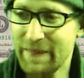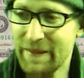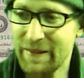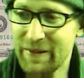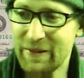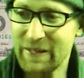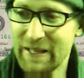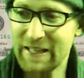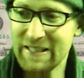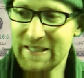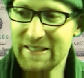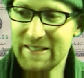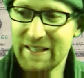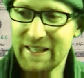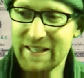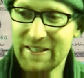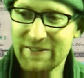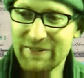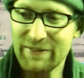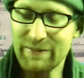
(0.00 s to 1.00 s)
United
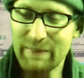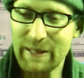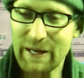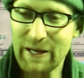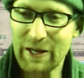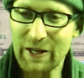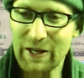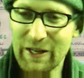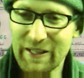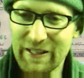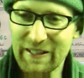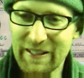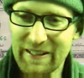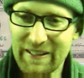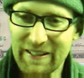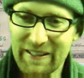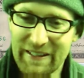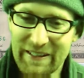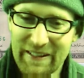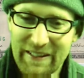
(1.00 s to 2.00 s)
States of
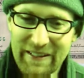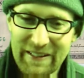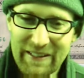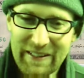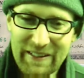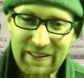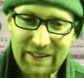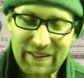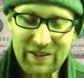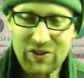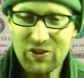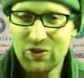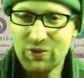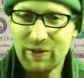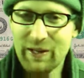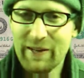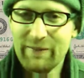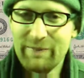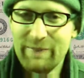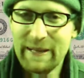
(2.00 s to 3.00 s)
America. There's
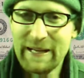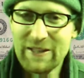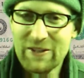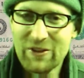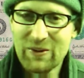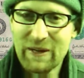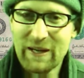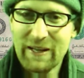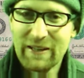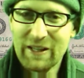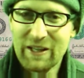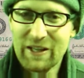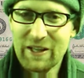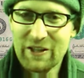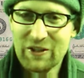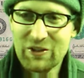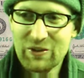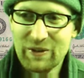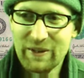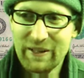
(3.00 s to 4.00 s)
12 banks around the
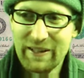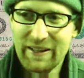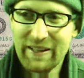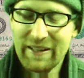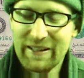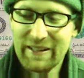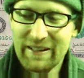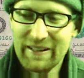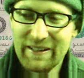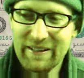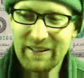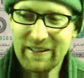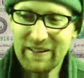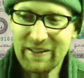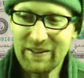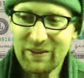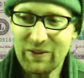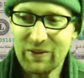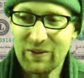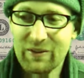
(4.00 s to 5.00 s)
country
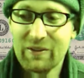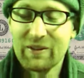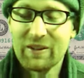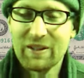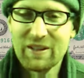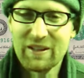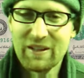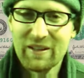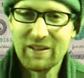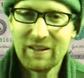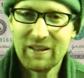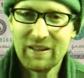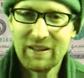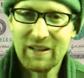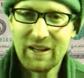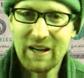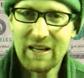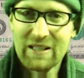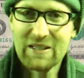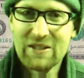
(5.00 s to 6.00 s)
that
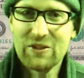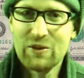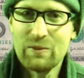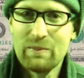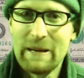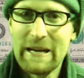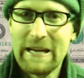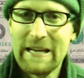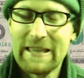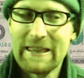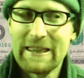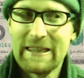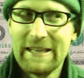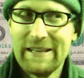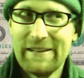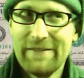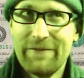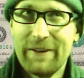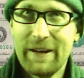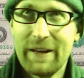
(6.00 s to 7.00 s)
consummate
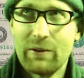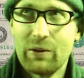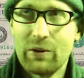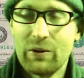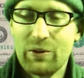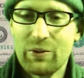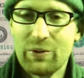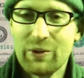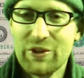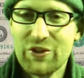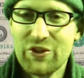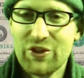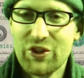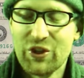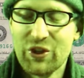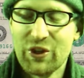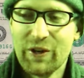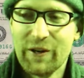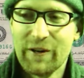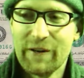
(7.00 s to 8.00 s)
the Federal
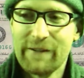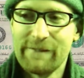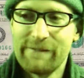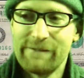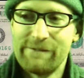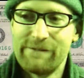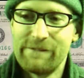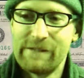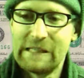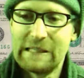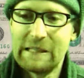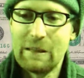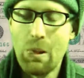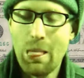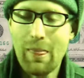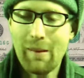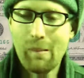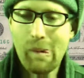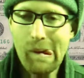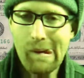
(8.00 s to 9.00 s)
Reserve. Blah,
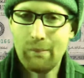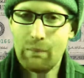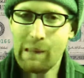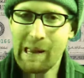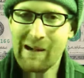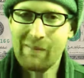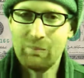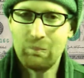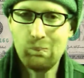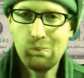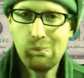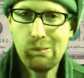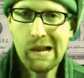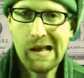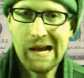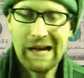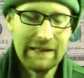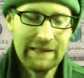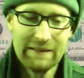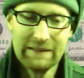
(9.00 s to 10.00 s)
blah, blah,
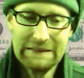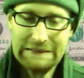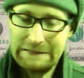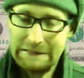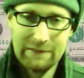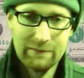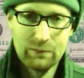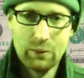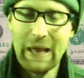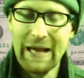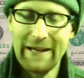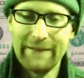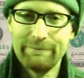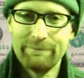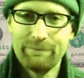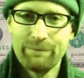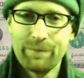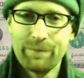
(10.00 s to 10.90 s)
blah, blah.